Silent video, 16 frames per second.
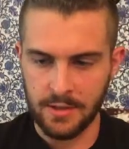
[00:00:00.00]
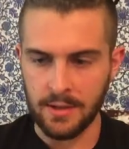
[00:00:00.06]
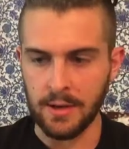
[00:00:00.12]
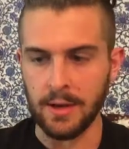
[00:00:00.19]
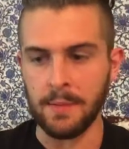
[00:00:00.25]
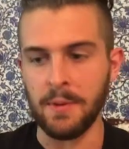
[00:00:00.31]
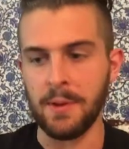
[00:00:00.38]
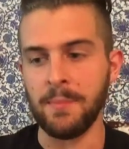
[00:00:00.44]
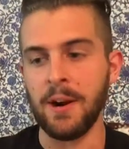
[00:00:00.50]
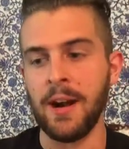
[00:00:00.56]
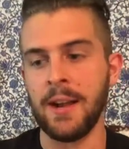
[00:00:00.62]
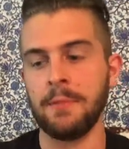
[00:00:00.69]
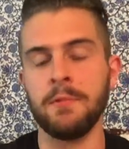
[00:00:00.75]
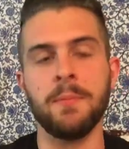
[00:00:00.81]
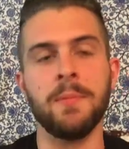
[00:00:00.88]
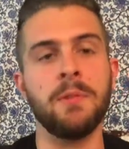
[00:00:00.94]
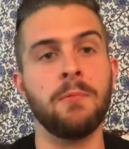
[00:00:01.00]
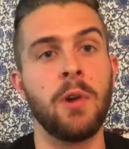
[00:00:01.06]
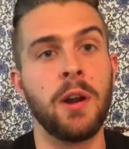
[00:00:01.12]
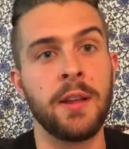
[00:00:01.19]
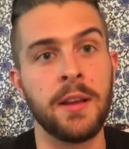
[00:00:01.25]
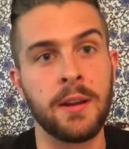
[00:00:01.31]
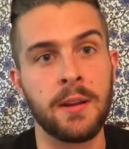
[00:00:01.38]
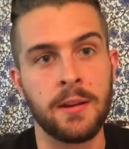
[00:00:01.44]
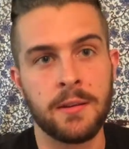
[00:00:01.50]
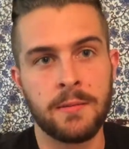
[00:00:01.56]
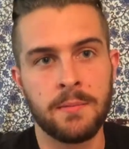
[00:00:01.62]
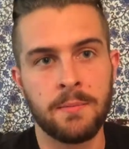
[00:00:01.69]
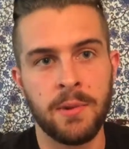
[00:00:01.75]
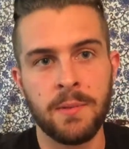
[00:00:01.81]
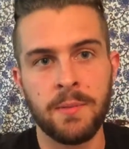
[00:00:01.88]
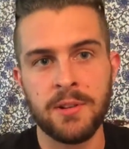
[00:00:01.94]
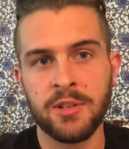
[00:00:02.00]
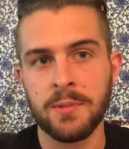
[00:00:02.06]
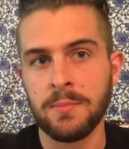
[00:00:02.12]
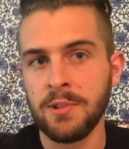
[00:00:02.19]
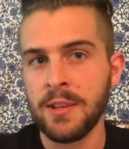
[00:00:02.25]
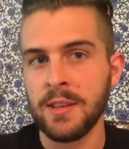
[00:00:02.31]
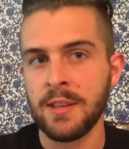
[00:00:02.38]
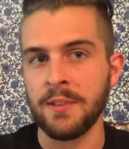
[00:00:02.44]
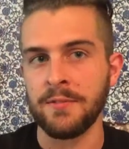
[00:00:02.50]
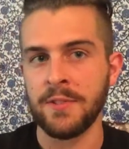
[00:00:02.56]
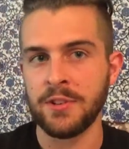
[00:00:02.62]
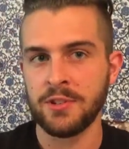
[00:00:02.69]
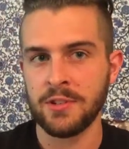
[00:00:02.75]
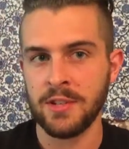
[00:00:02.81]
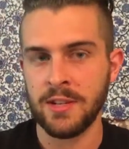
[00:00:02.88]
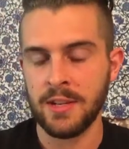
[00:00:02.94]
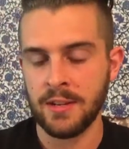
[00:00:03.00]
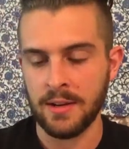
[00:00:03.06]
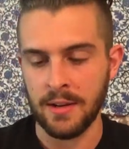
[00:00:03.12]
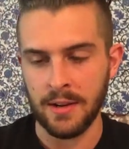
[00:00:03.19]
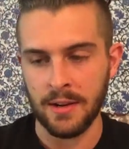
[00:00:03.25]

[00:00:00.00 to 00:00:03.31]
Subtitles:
My body would be running pretty much completely efficiently.